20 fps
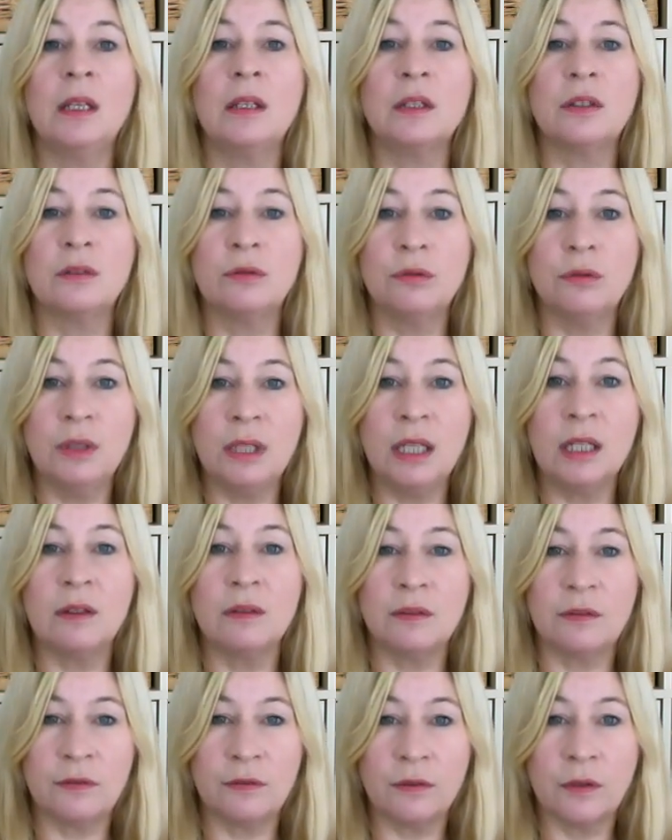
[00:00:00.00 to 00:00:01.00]
to
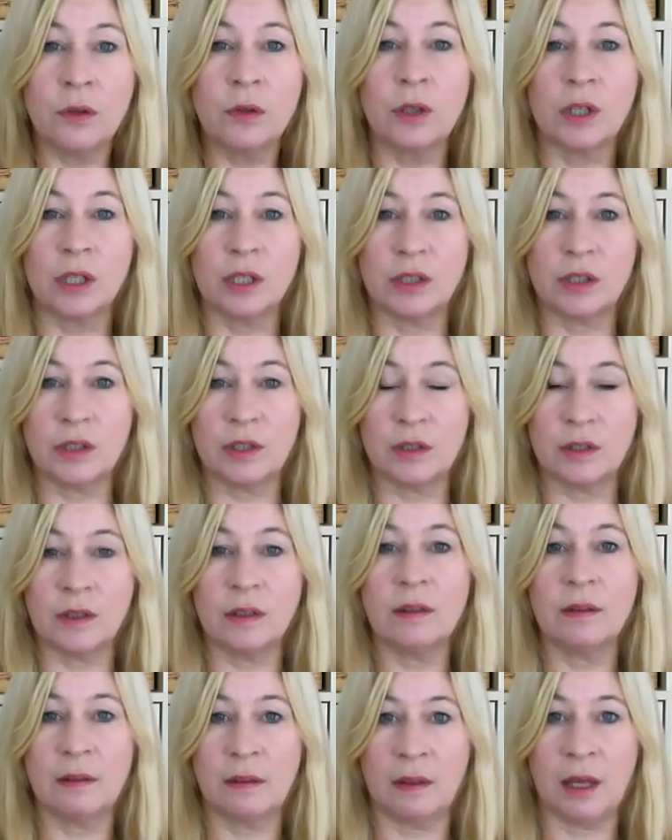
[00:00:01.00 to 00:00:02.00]

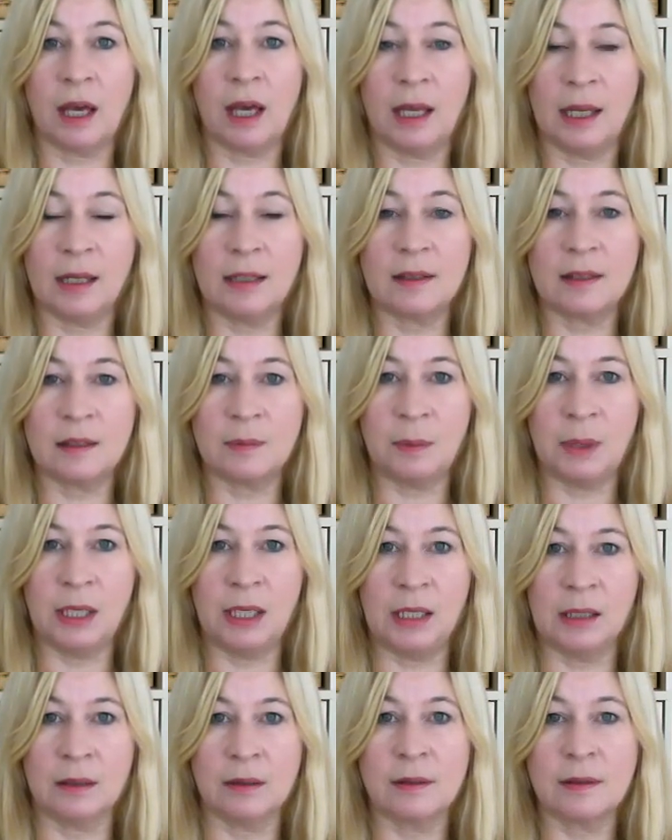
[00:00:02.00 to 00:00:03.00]
reinforce that
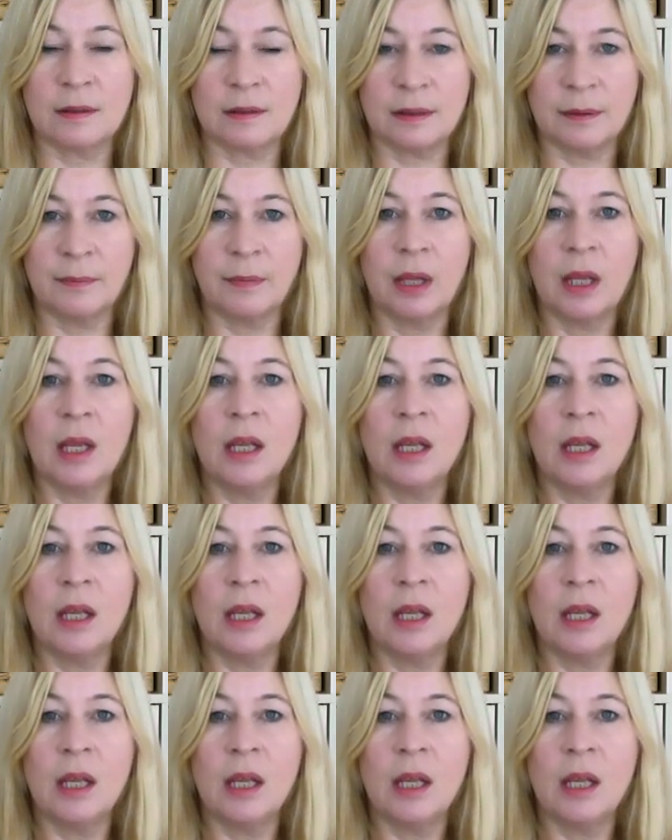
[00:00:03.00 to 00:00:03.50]
experience.